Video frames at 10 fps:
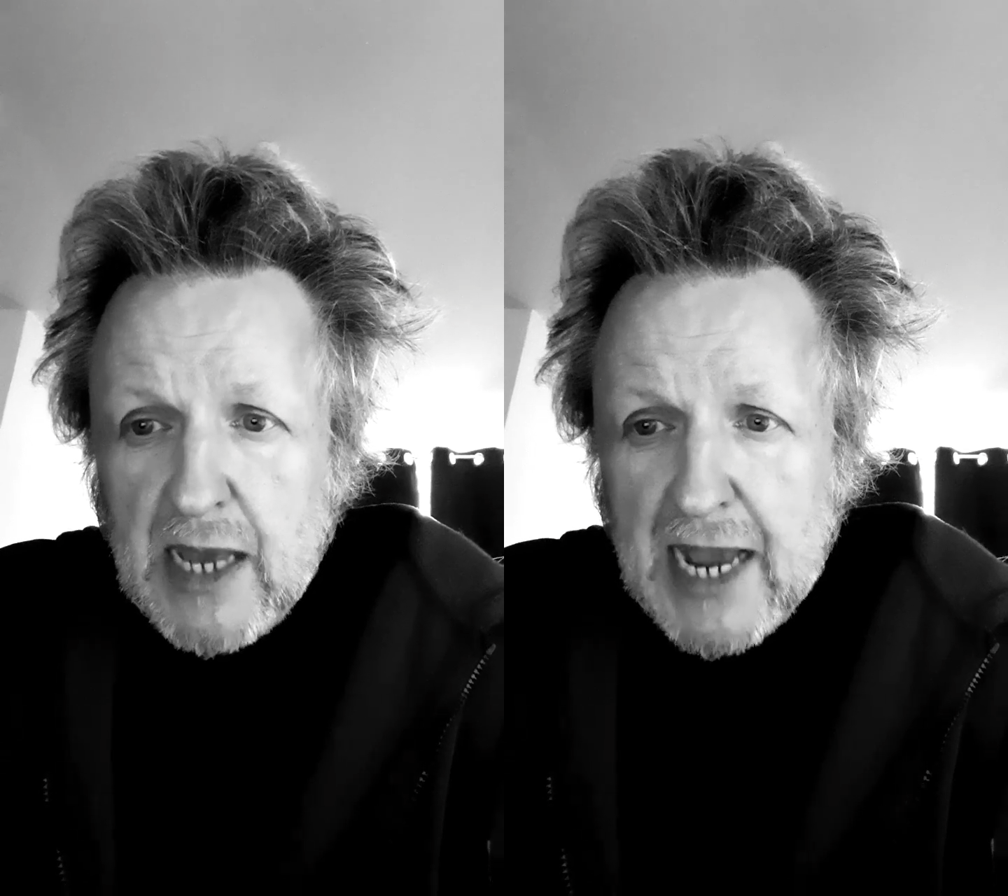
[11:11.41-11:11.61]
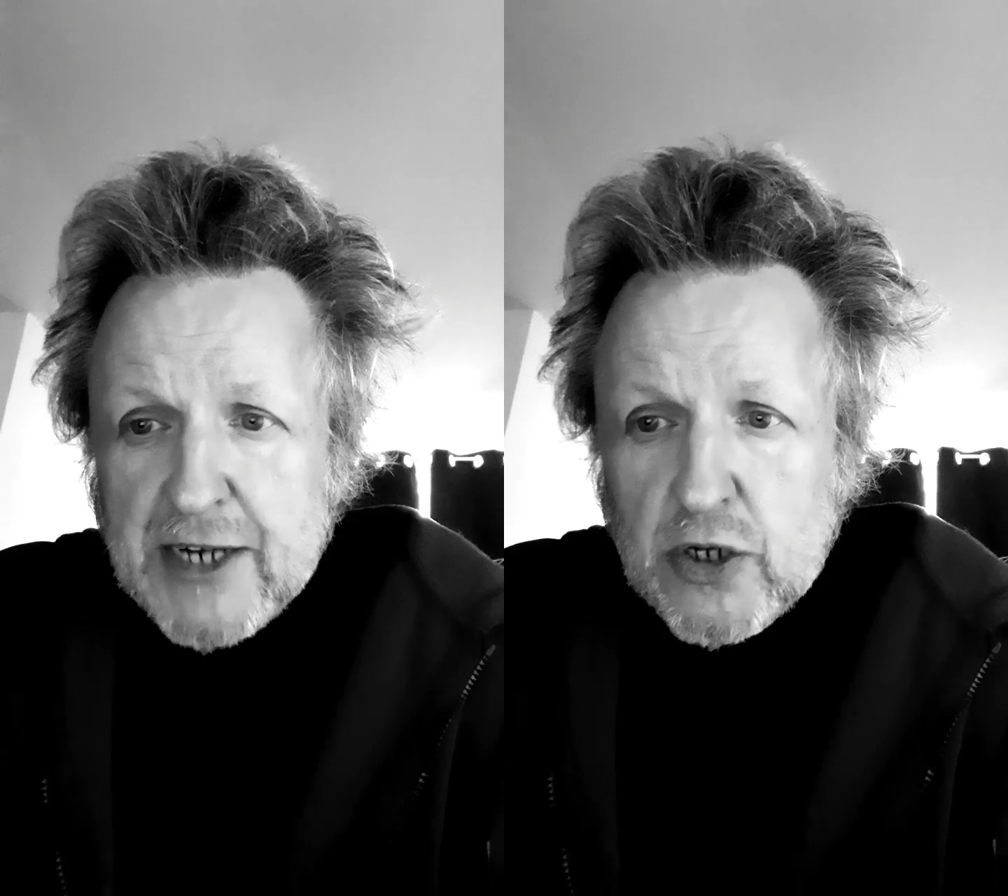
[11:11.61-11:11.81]

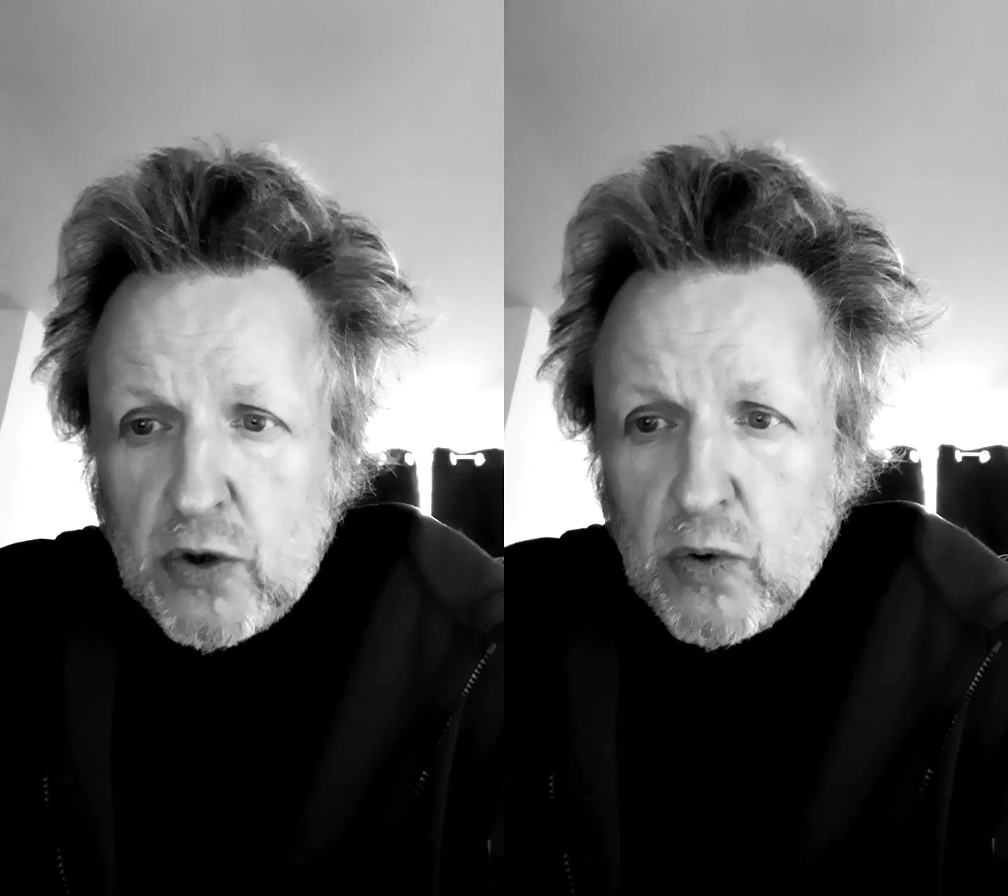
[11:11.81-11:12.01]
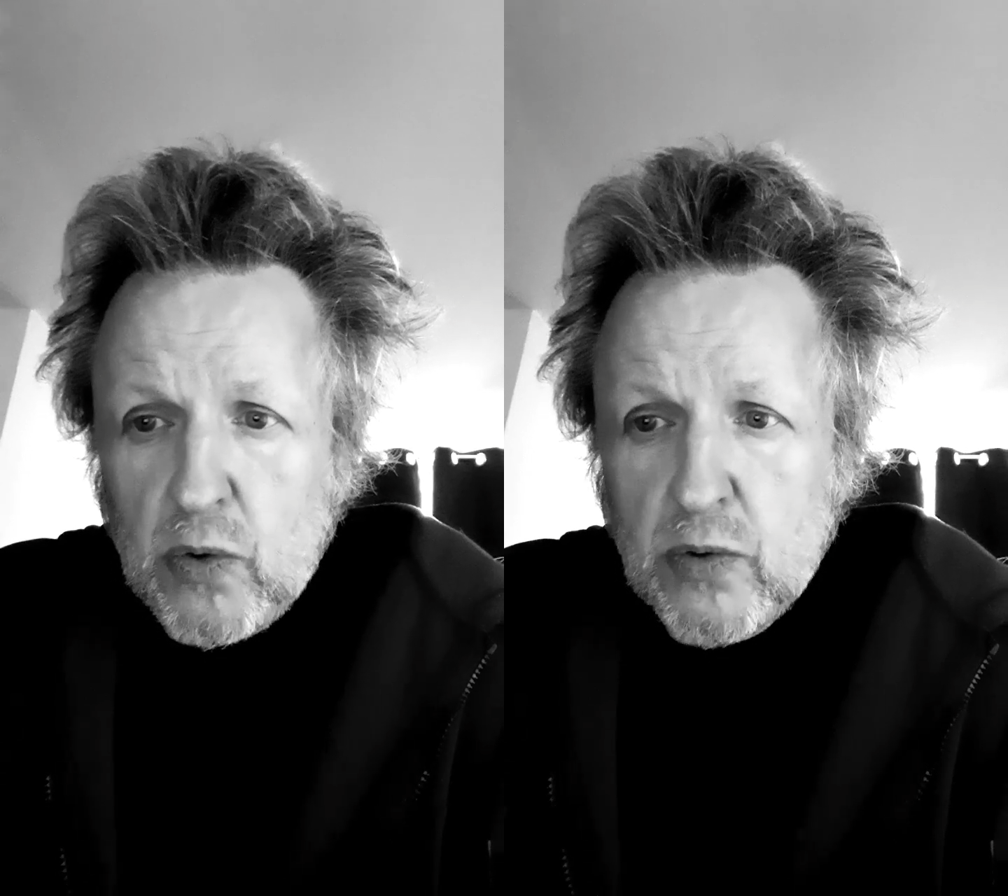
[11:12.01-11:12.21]
and
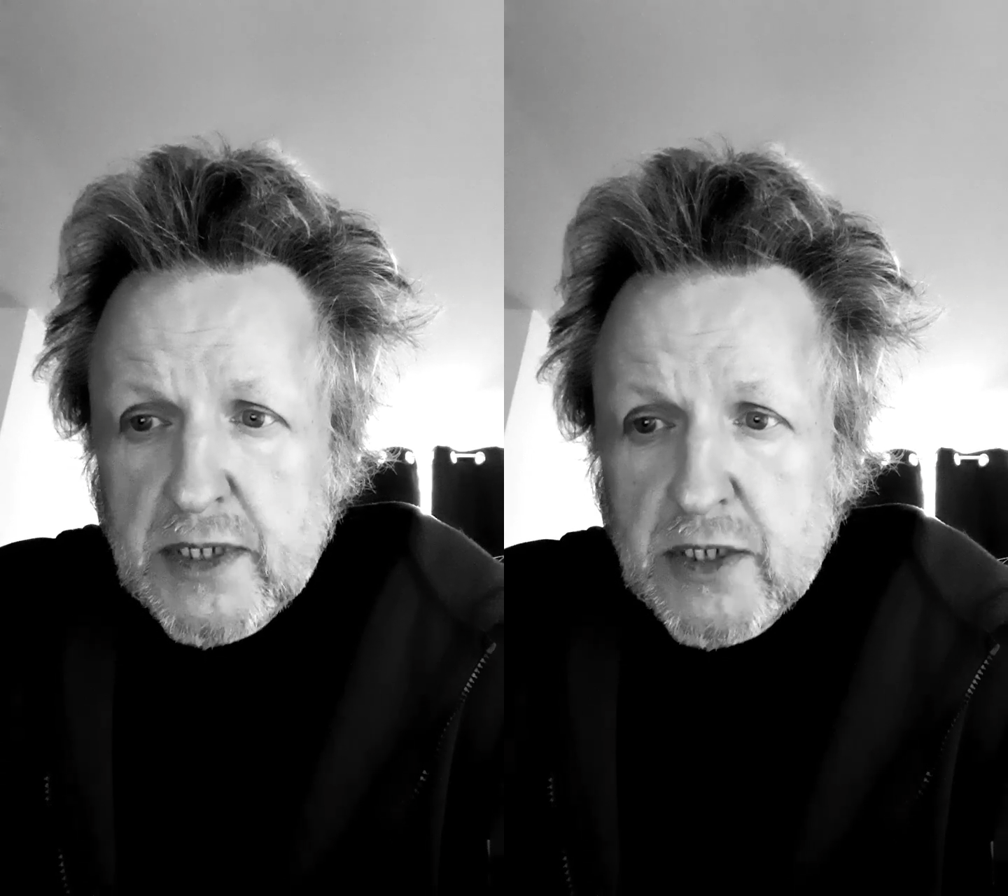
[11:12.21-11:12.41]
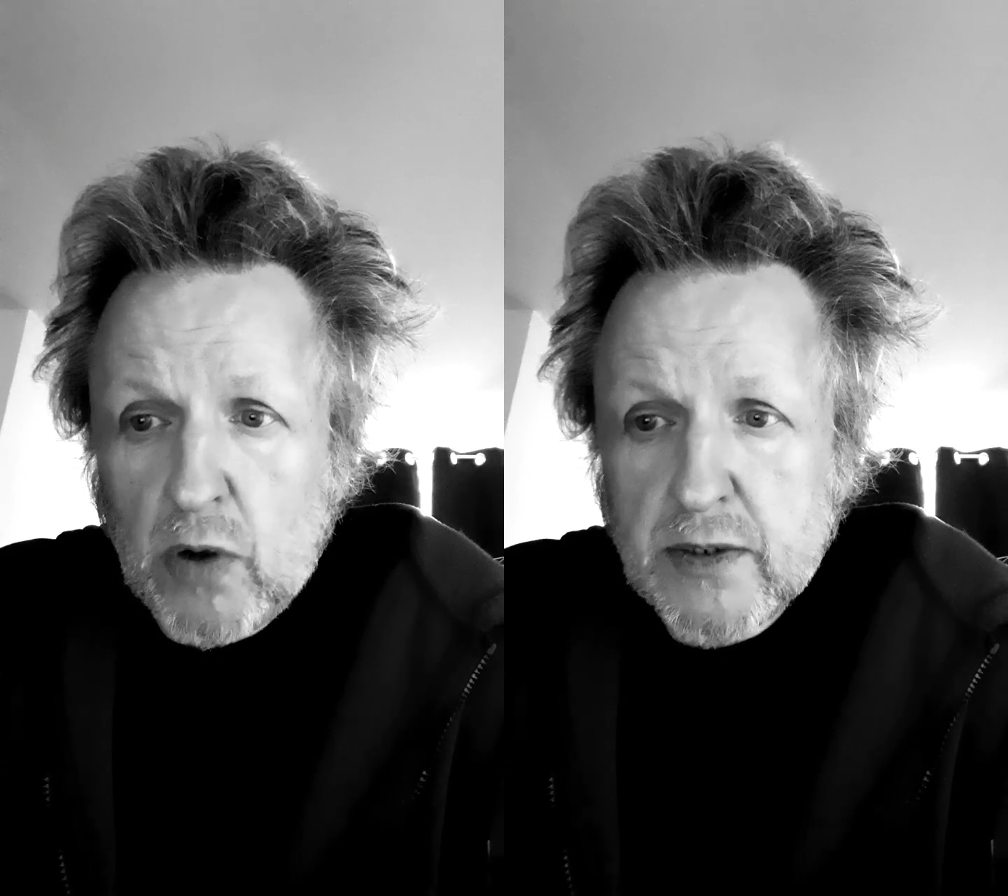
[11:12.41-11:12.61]
called
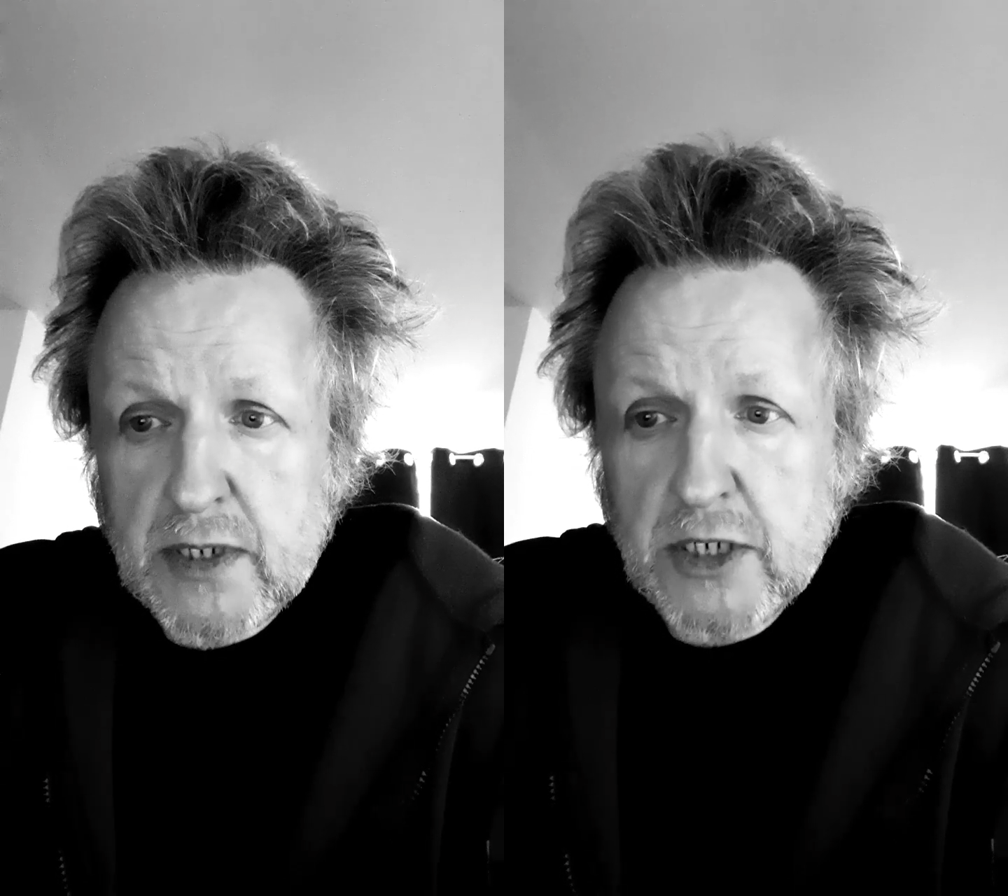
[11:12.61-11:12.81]
Dr.